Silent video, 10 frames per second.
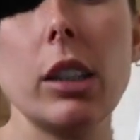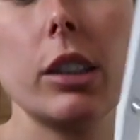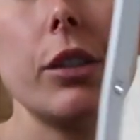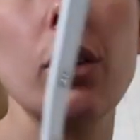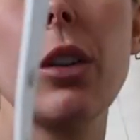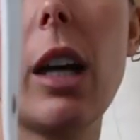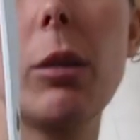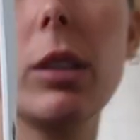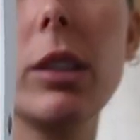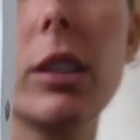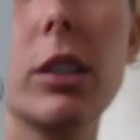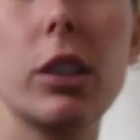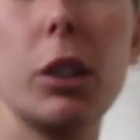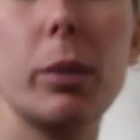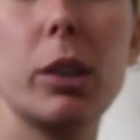I just thought that was
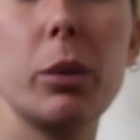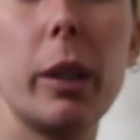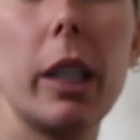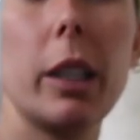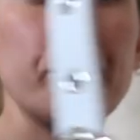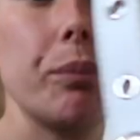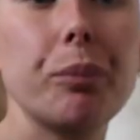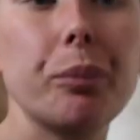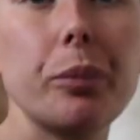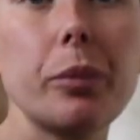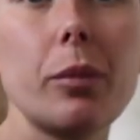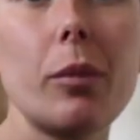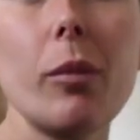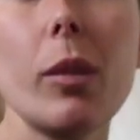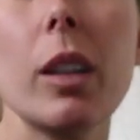super sweet.
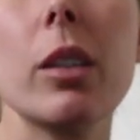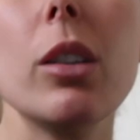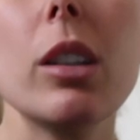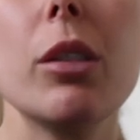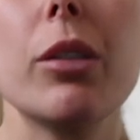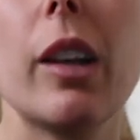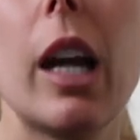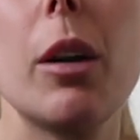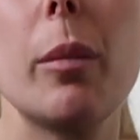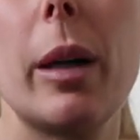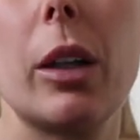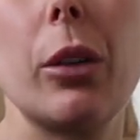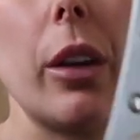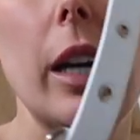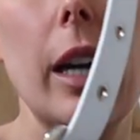Got a little flower
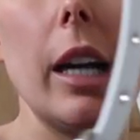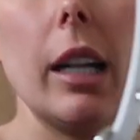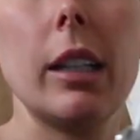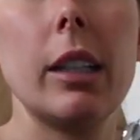buckle there. I